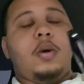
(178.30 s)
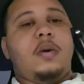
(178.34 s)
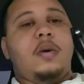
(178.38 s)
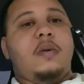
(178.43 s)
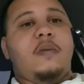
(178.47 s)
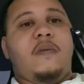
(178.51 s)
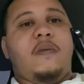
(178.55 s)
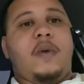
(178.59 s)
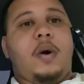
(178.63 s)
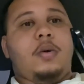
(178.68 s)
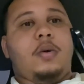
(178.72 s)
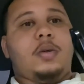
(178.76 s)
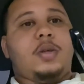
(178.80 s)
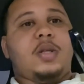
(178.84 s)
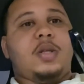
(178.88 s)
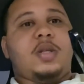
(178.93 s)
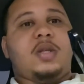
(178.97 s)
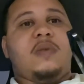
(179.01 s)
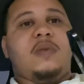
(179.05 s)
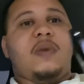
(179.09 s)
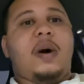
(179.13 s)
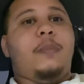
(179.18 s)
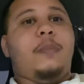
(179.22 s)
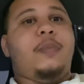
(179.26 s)
voltage.
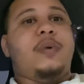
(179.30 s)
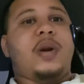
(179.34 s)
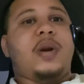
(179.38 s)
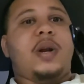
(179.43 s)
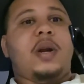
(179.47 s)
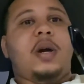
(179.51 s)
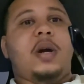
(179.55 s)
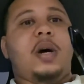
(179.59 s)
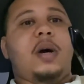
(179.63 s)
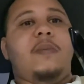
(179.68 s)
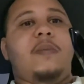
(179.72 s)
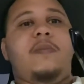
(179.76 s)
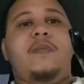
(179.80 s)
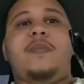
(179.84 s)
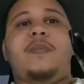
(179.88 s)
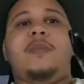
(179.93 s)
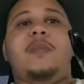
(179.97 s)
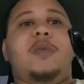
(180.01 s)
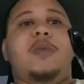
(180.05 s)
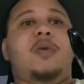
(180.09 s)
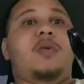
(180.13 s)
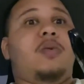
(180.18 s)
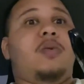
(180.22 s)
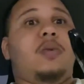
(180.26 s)
So, if I put it up,
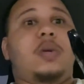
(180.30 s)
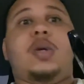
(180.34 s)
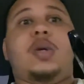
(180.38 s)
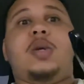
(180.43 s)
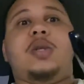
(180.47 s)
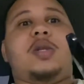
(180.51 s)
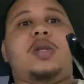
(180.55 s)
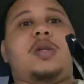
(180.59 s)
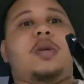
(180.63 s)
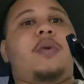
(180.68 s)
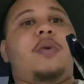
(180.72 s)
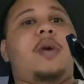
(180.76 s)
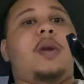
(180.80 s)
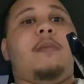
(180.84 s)
you could just already